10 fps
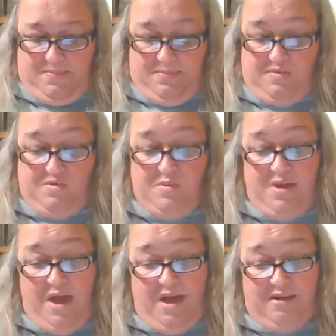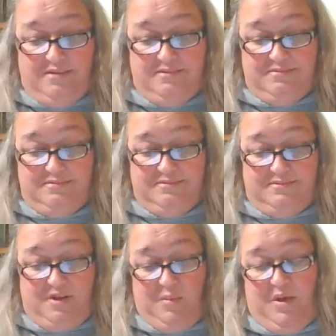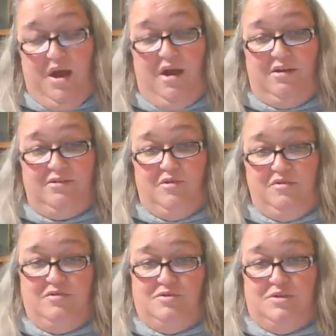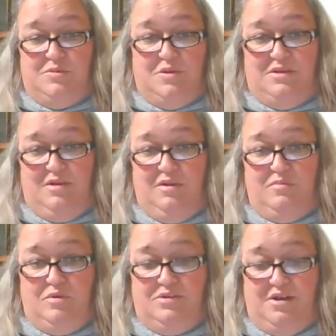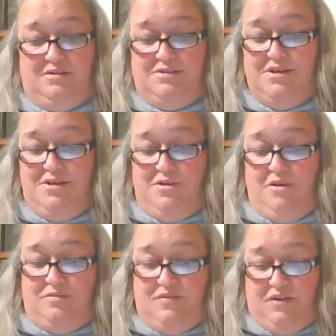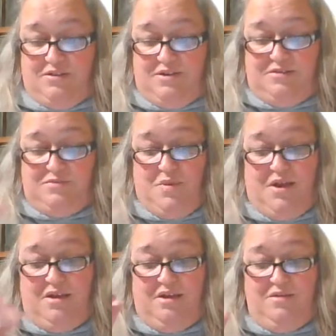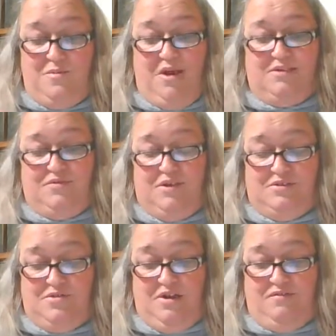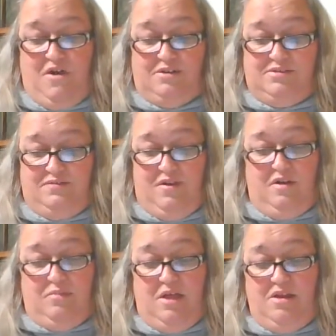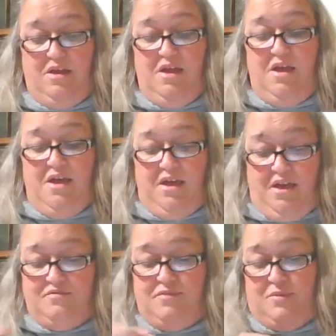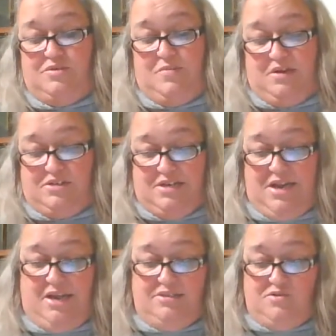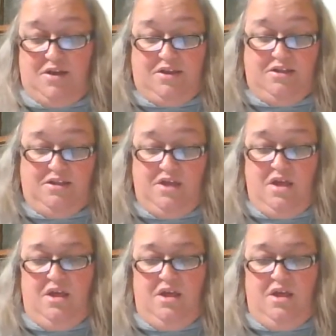So yeah, there we are. Gryffindor spelled out in book titles. Grimm's Fairy Tales, Reckoning, Why is for Yesterday, Fox, Fairy Blood, Influential Magic, Night, Dracula,